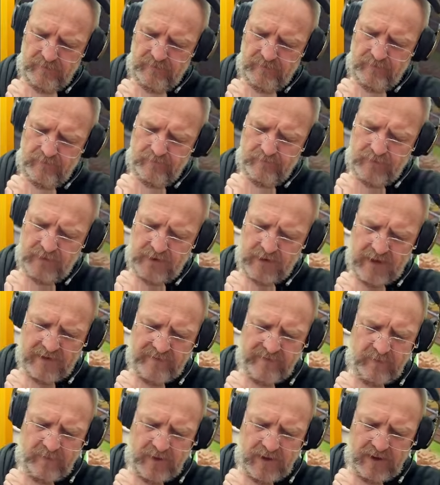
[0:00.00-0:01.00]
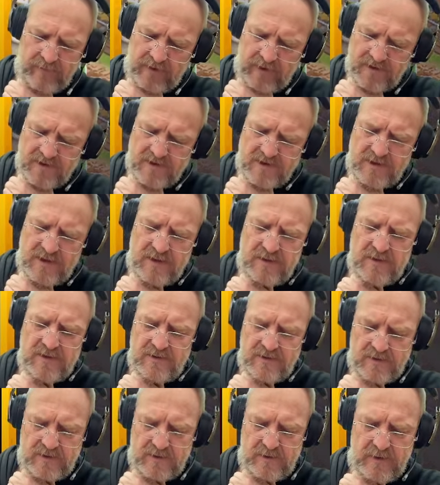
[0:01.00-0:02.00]
But I haven't paid much attention
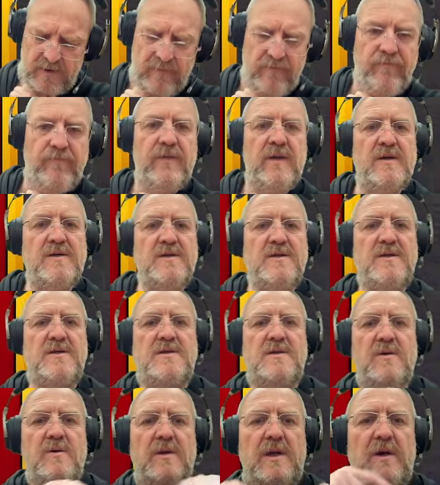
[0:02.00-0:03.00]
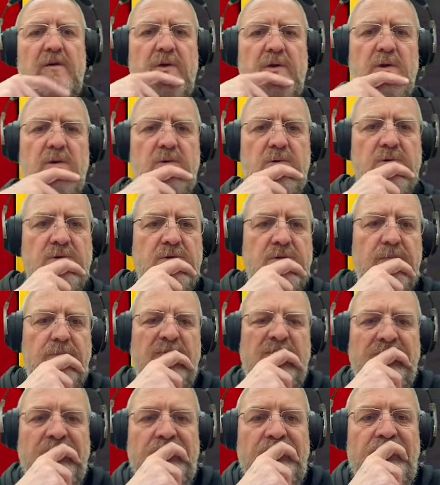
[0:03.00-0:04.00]
to him. Is he still there on yours?
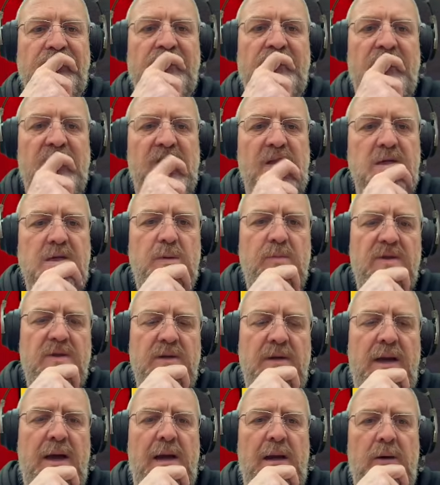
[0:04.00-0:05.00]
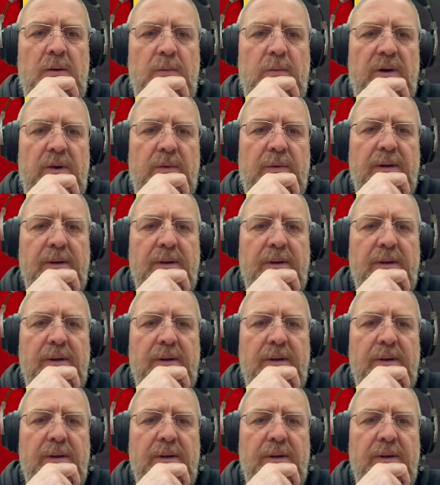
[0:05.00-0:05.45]
Timothy, hello, by the way.